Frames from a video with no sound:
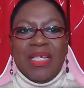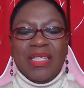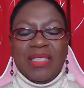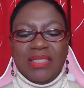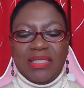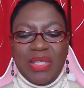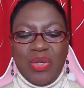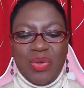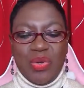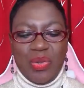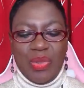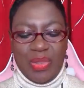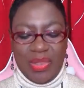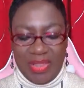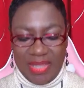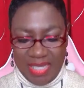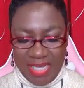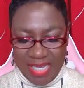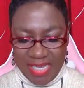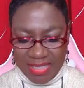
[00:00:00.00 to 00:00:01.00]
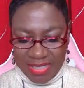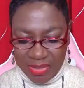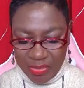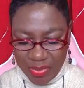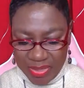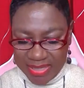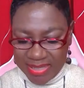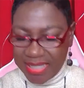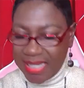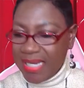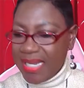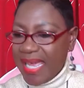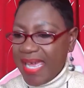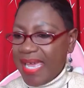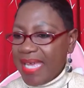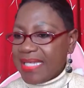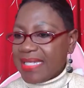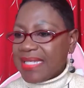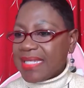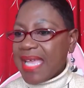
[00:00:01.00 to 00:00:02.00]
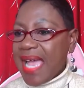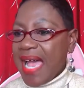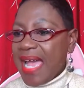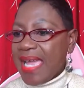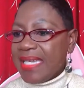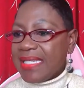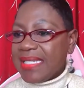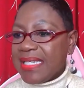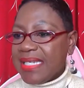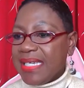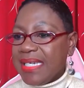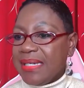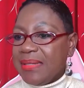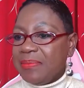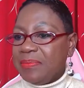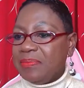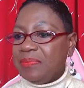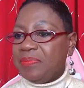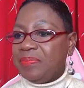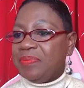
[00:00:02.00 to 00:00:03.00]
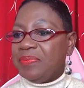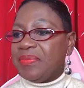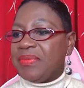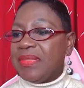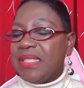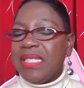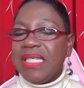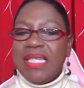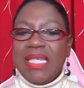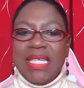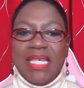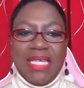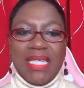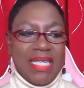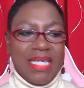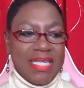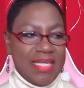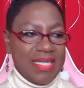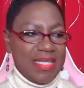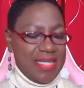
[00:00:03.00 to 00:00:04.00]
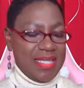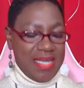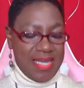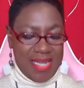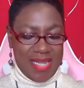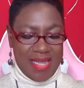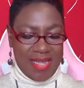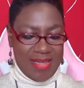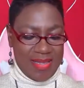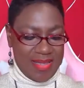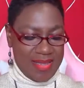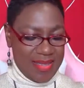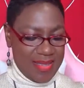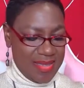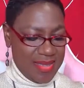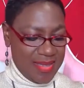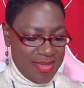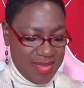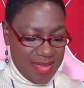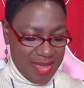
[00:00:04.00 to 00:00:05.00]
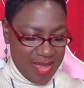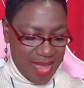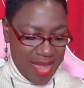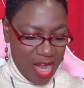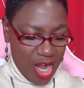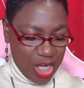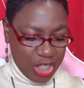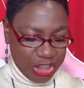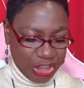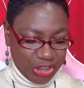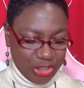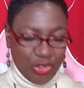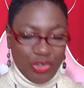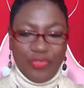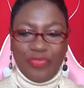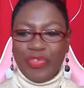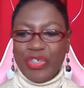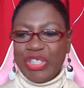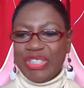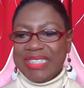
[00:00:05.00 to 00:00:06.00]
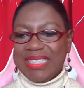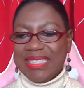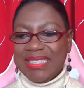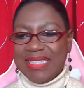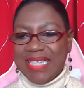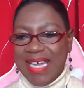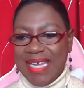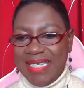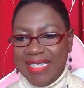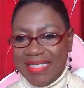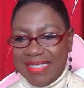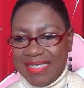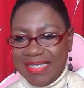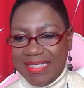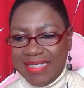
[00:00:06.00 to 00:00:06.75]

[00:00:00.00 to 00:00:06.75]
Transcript: So this was the last item in our show for tonight.